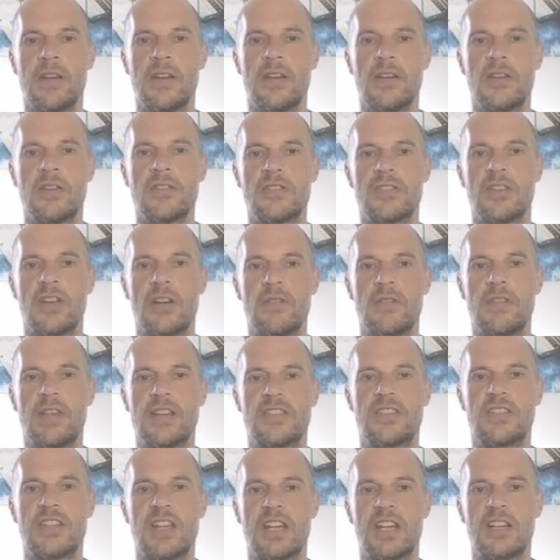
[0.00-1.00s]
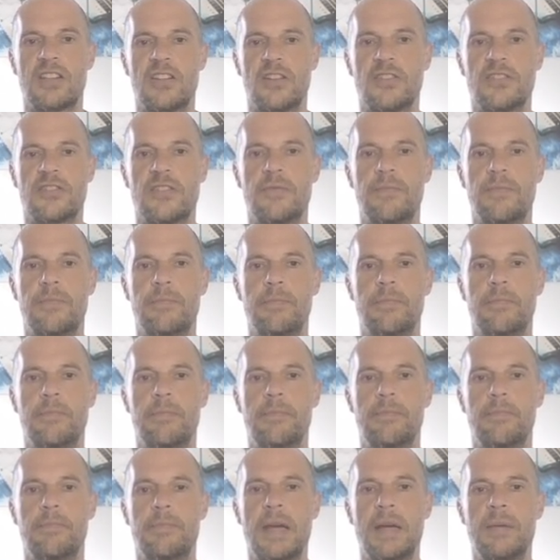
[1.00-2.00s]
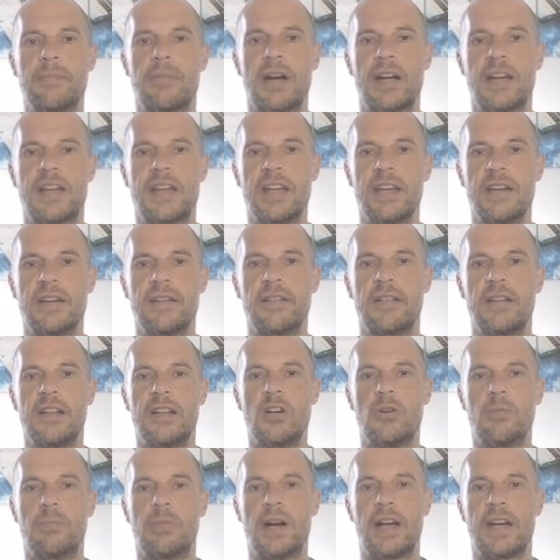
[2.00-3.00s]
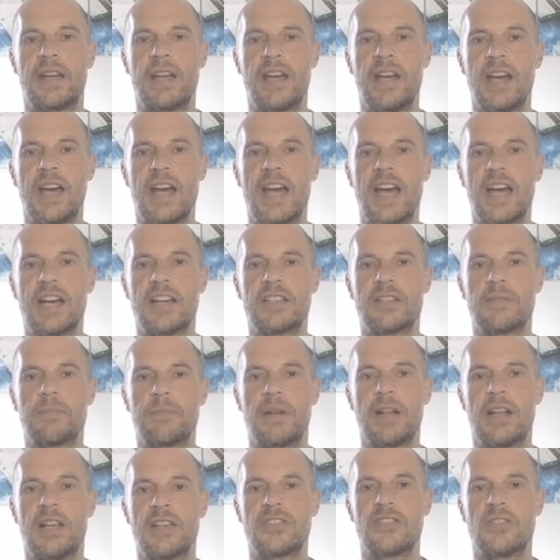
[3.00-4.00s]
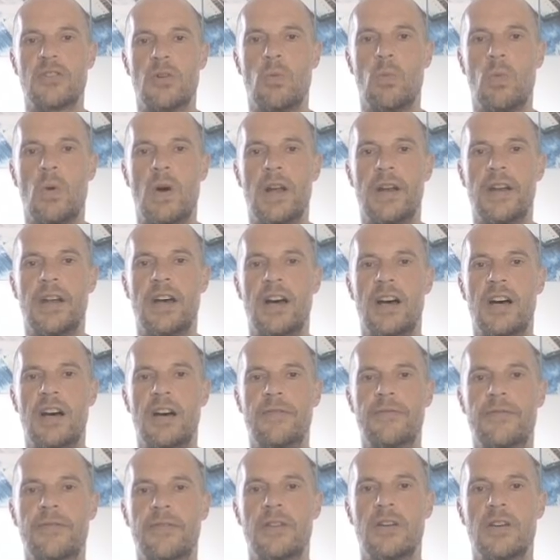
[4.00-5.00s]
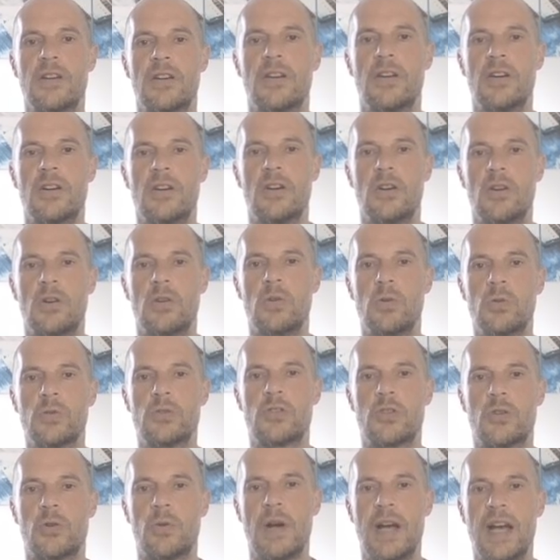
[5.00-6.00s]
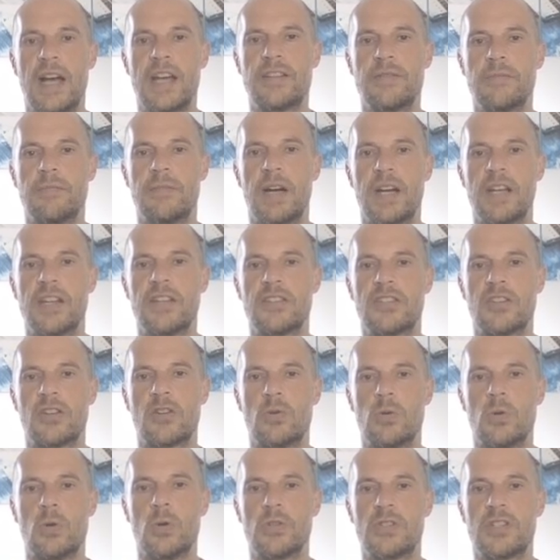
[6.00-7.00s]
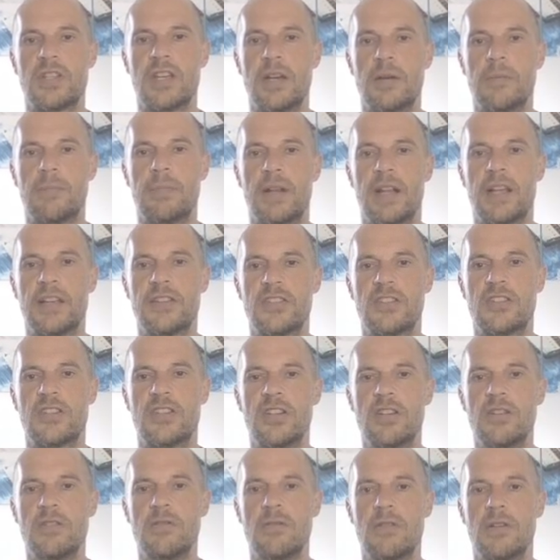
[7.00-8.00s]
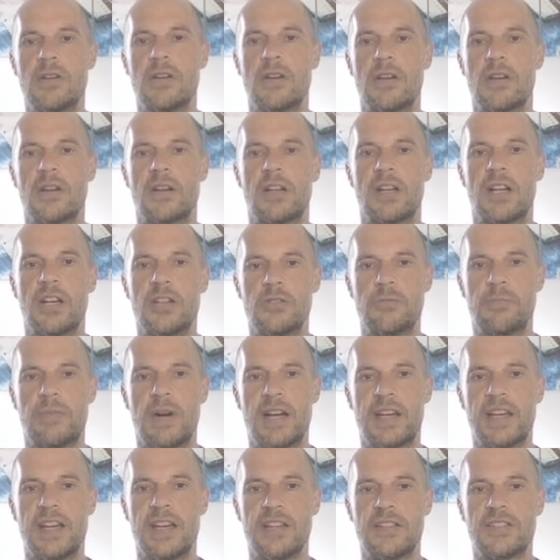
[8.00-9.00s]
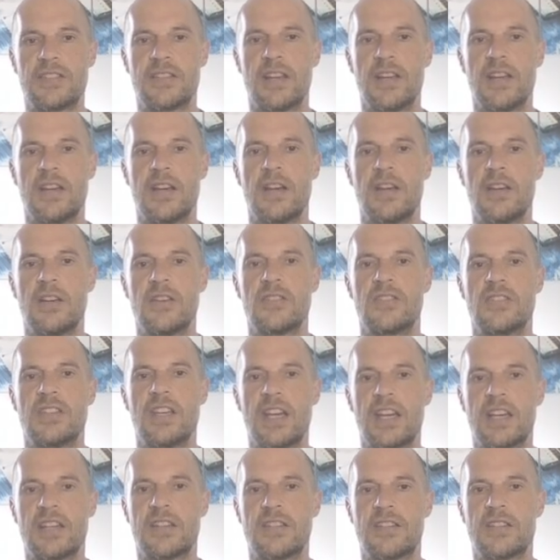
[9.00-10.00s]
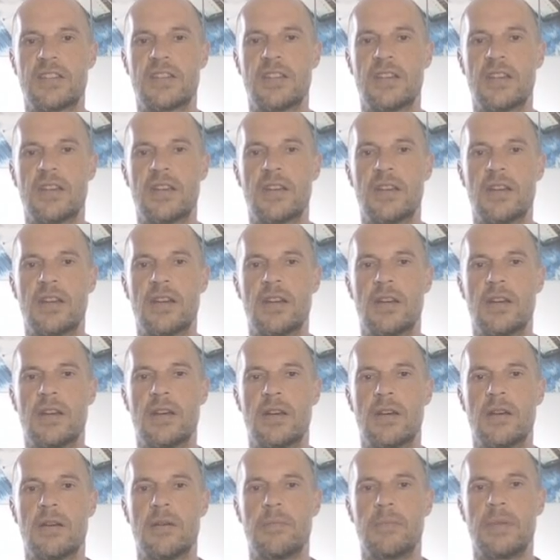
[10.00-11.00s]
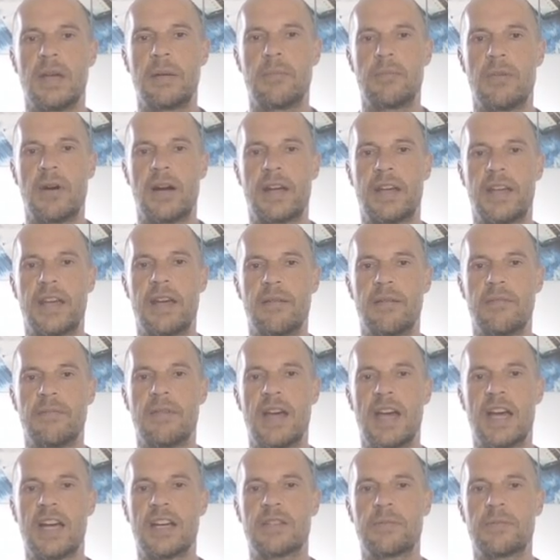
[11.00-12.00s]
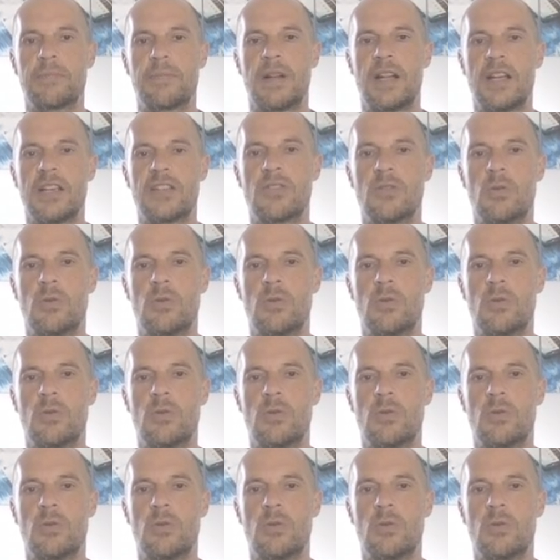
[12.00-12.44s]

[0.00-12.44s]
So that's 6 lots of big bracket, little bracket, x plus 1/2, all squared, minus a quarter plus 2, close brackets, 6, big bracket, x plus